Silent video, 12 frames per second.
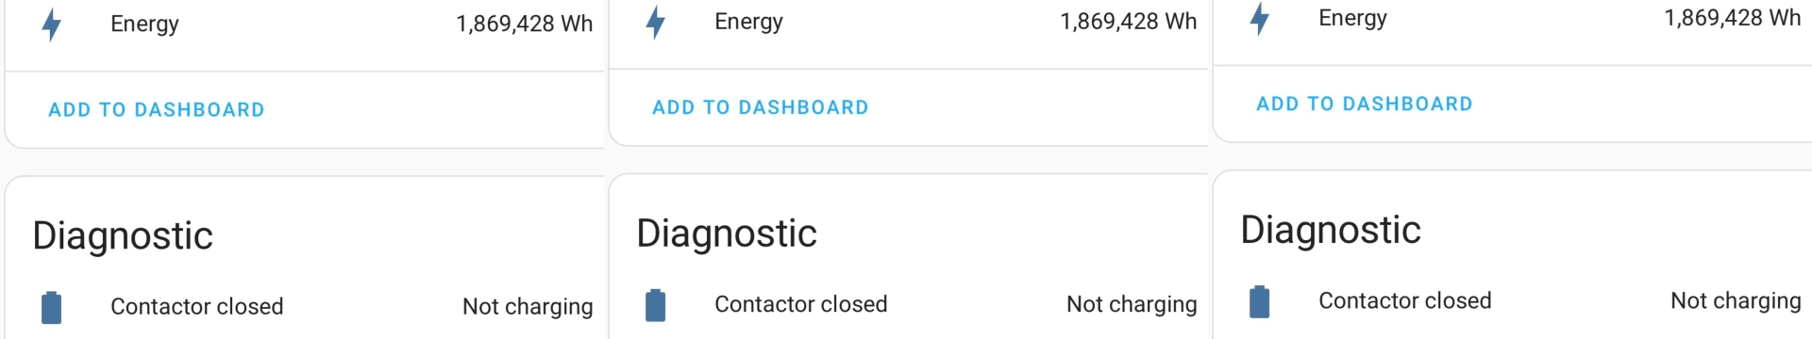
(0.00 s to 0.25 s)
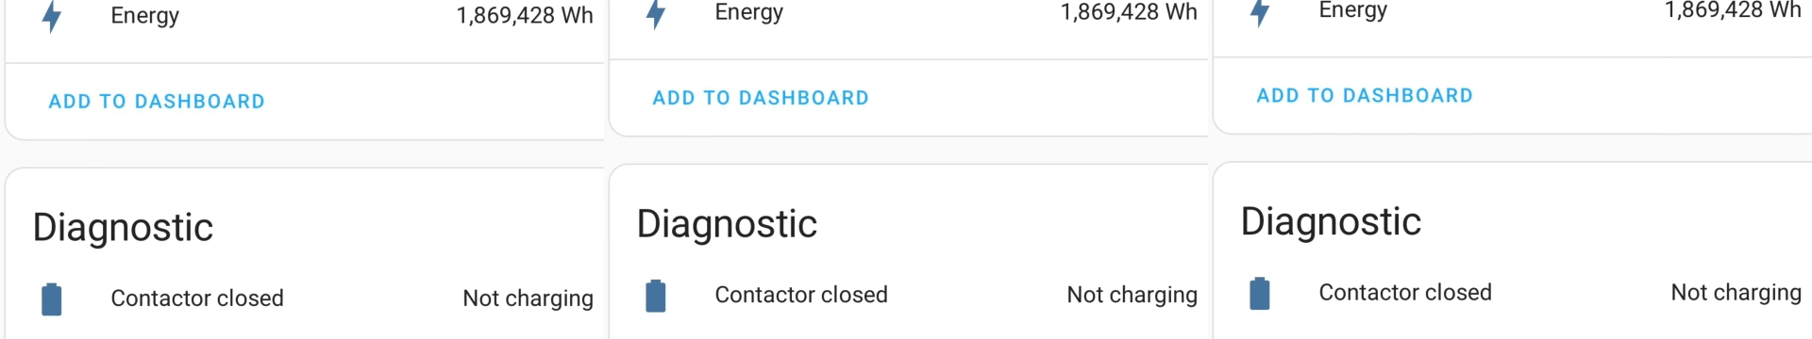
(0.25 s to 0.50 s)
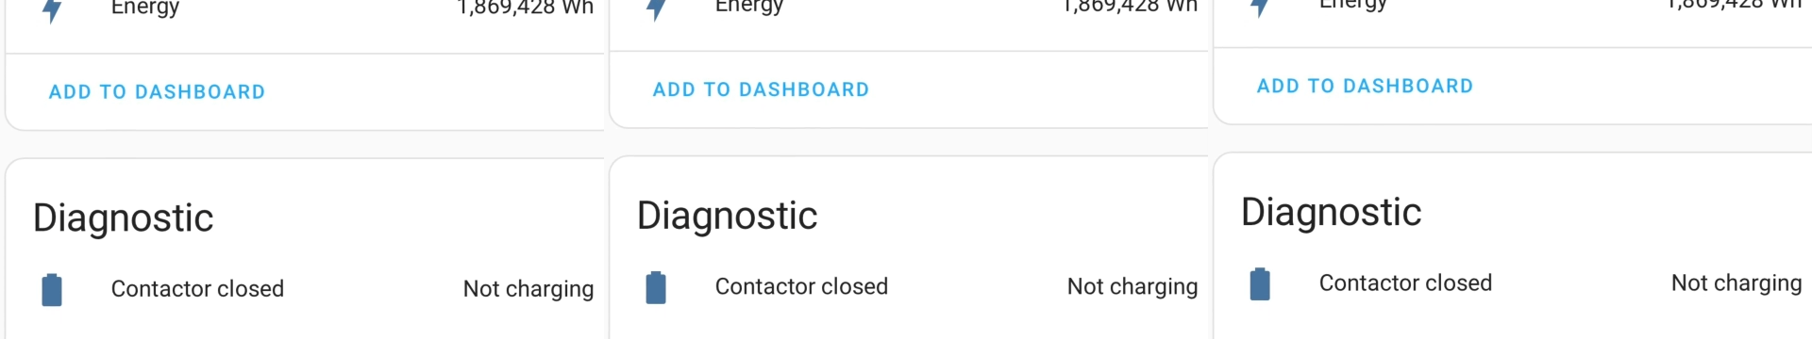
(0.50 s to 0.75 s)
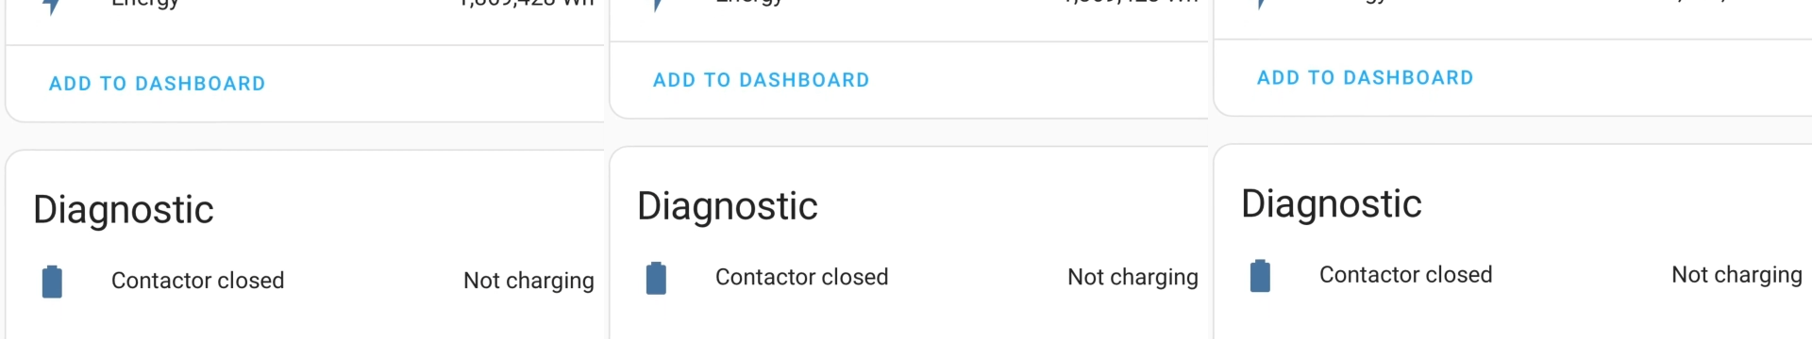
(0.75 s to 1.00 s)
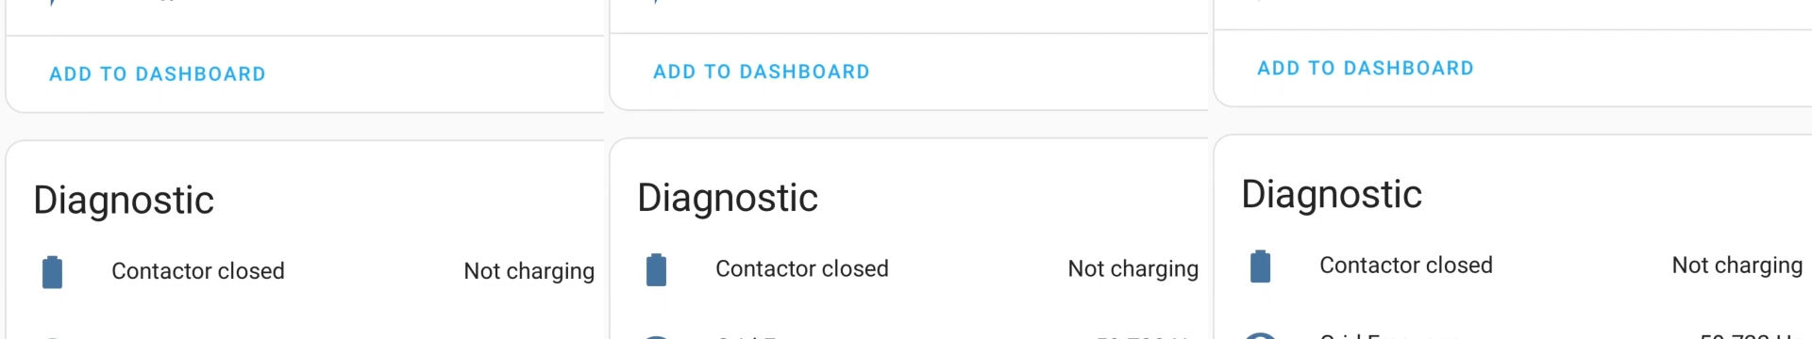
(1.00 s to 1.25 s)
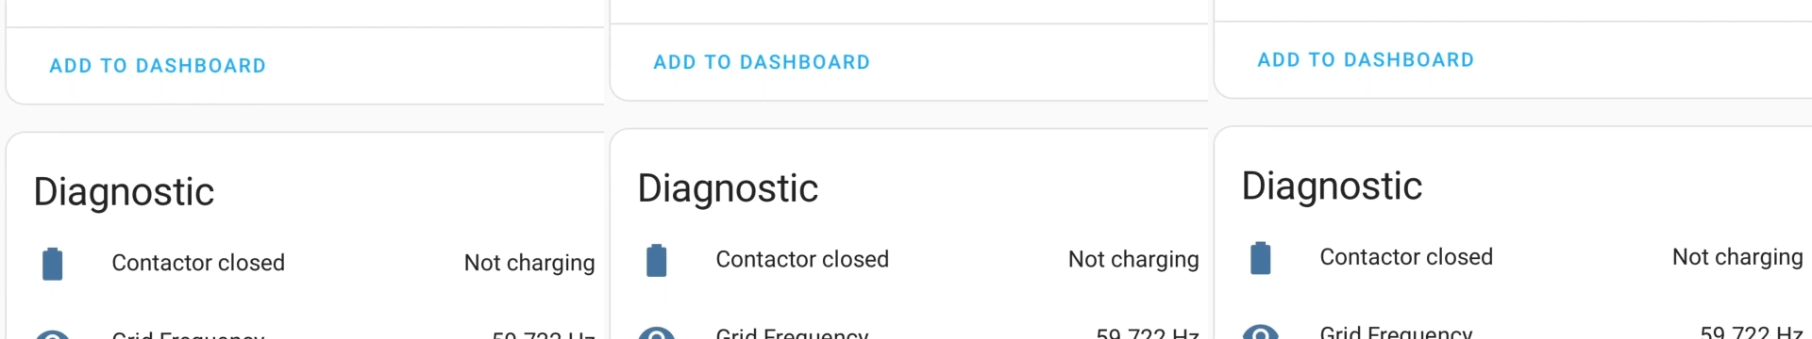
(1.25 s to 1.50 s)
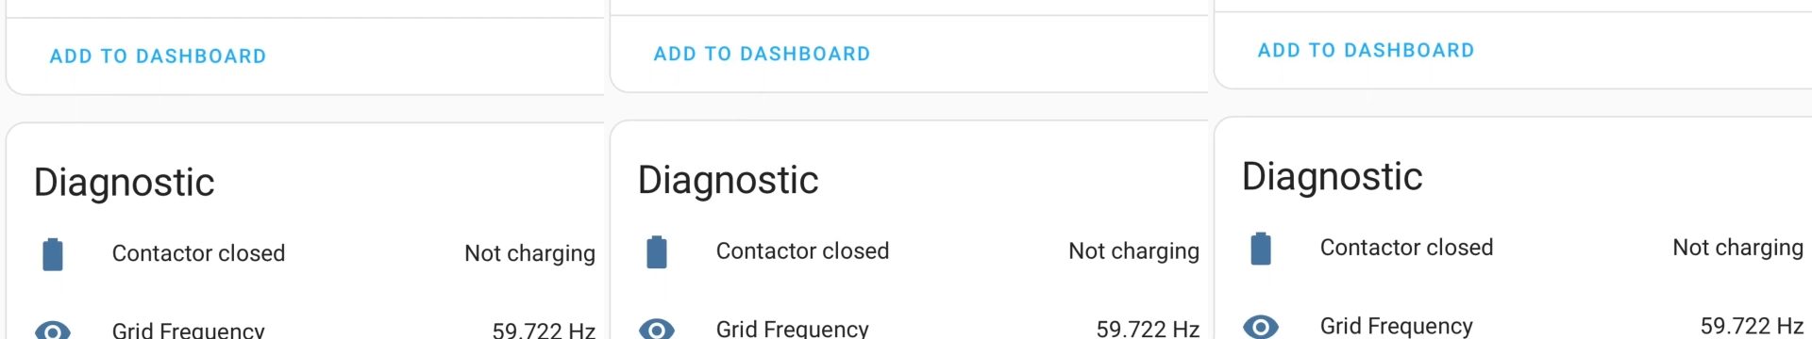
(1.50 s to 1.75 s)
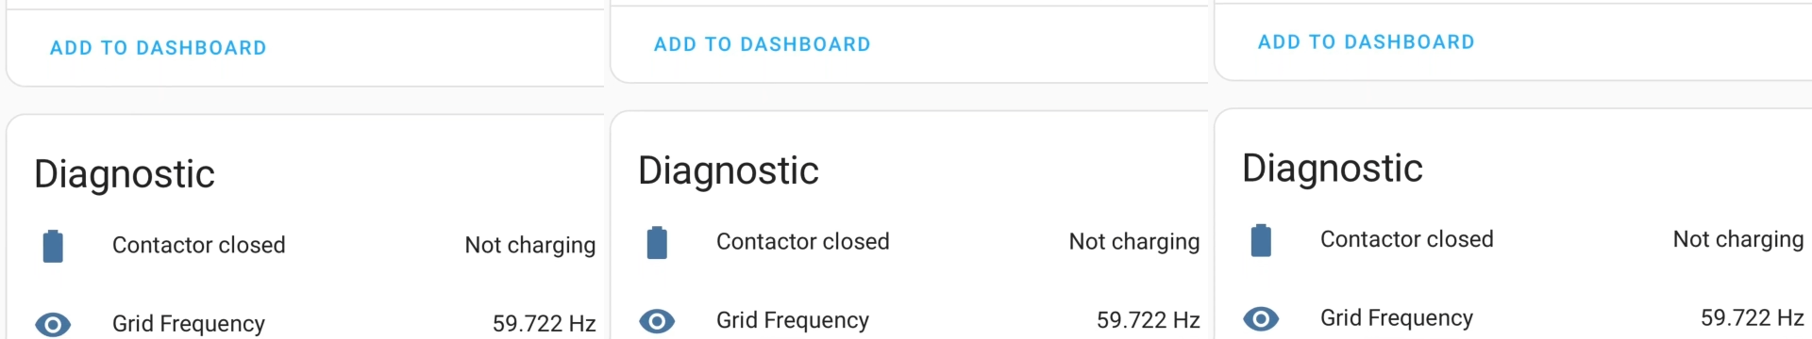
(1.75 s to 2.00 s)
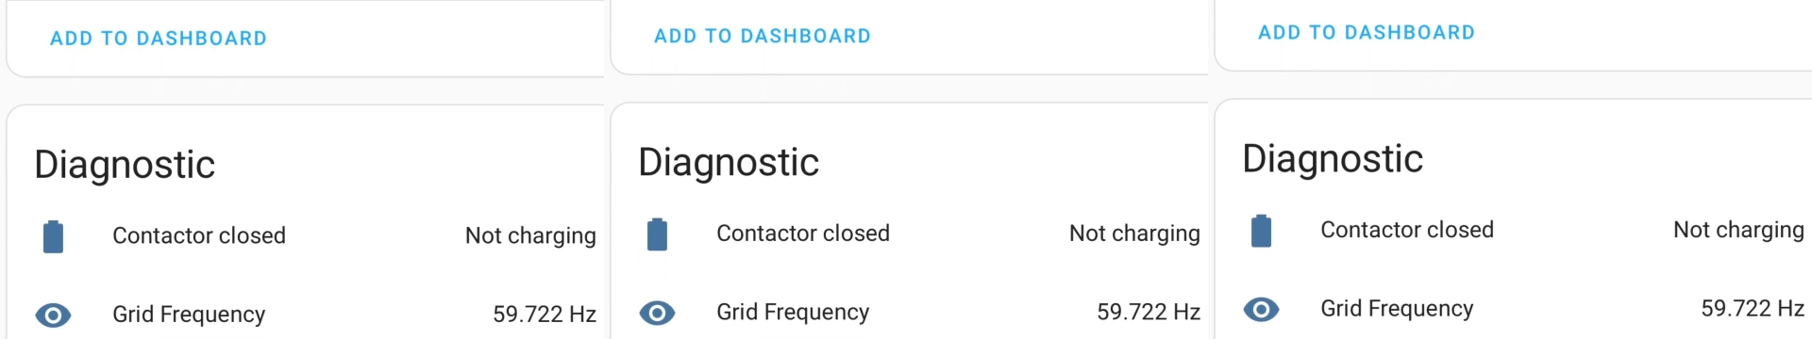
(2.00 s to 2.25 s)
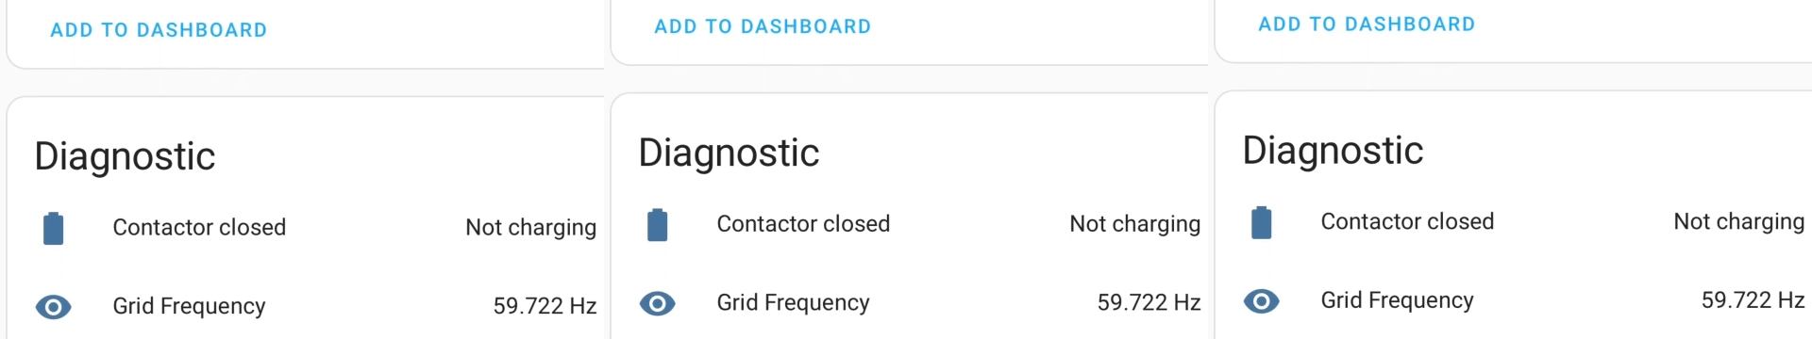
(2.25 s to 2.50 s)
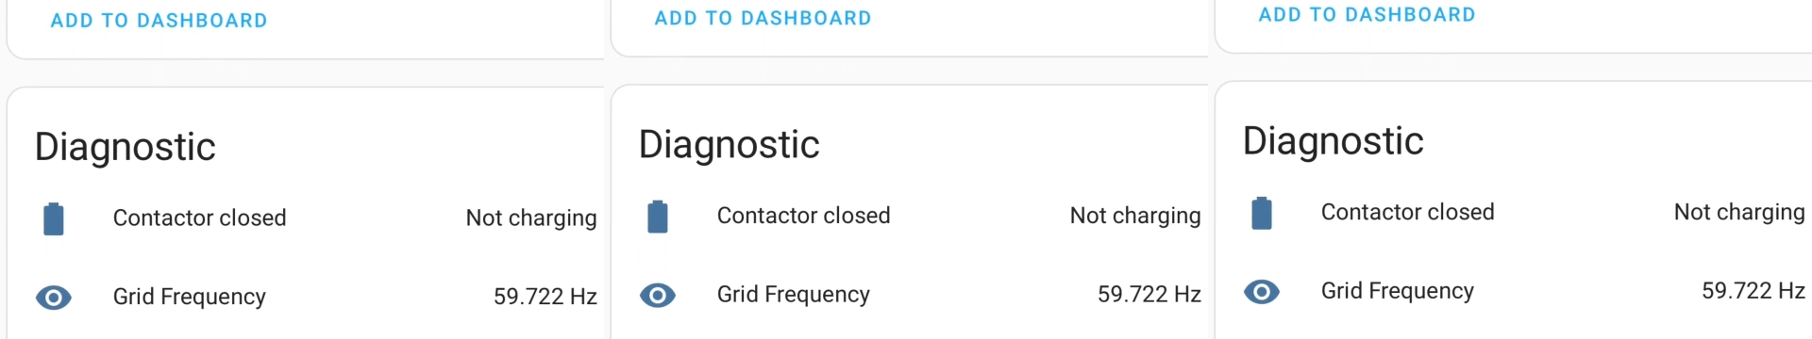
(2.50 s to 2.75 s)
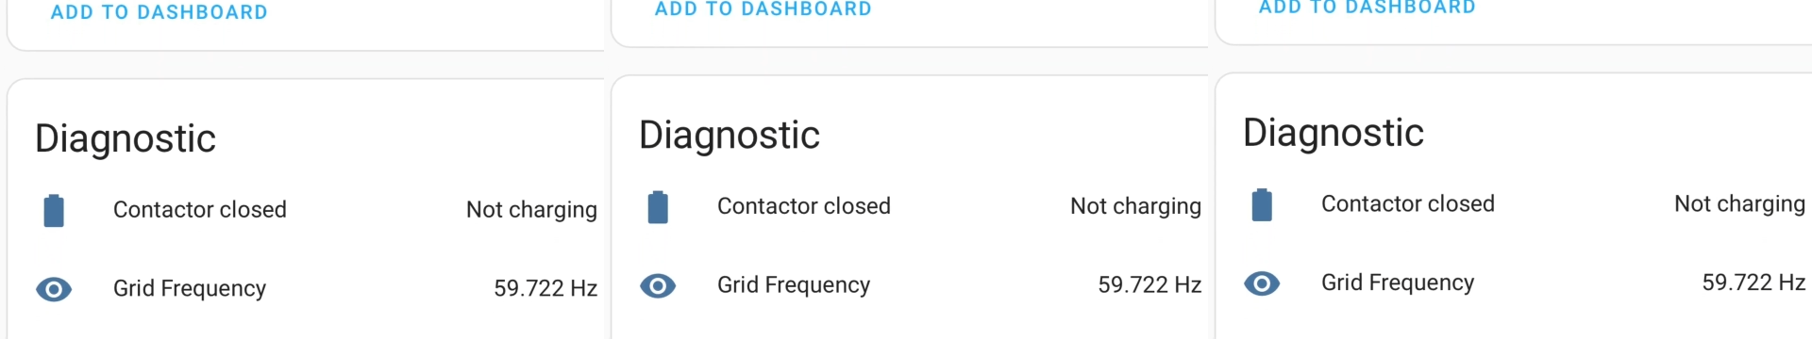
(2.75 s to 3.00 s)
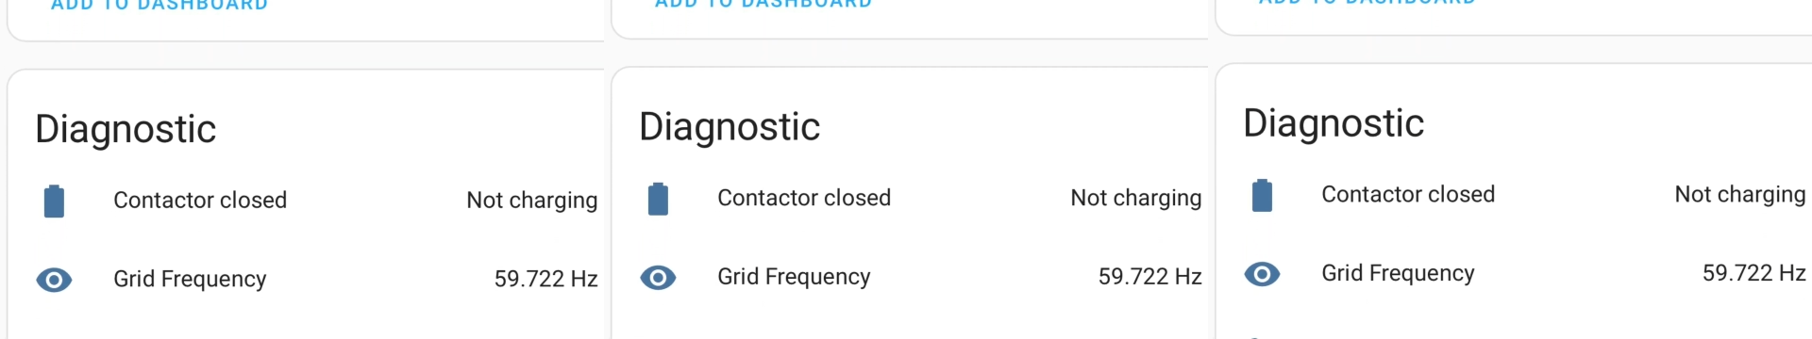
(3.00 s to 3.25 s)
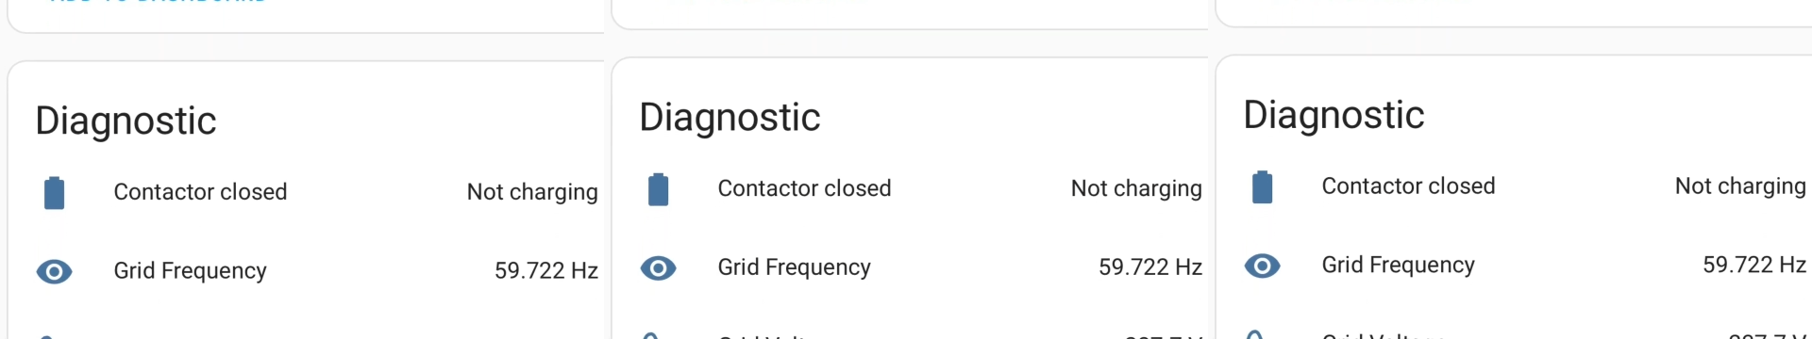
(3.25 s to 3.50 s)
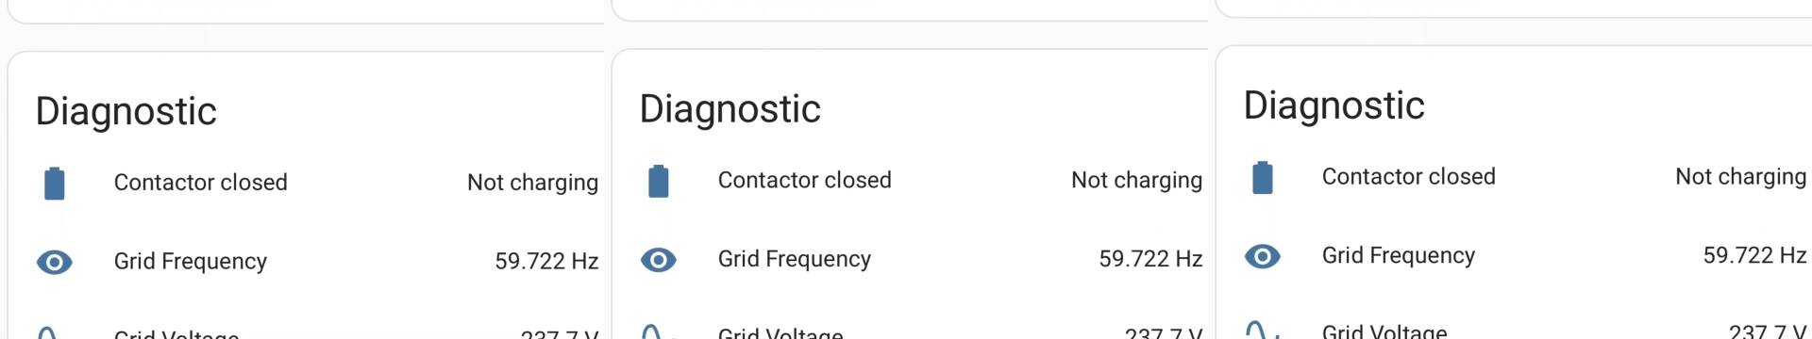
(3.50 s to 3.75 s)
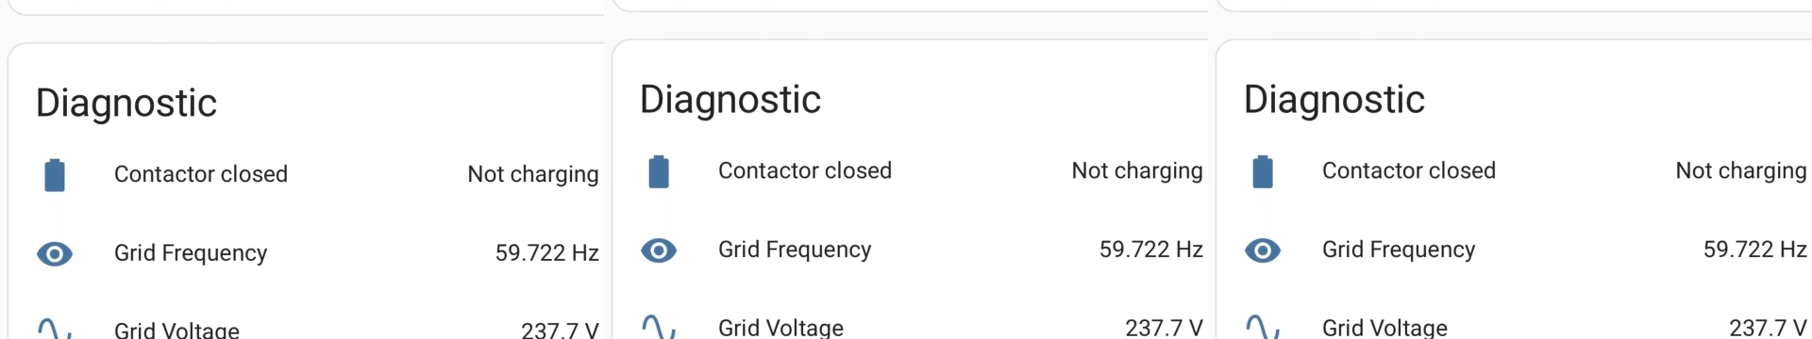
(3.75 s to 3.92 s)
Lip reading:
(no speaker visible)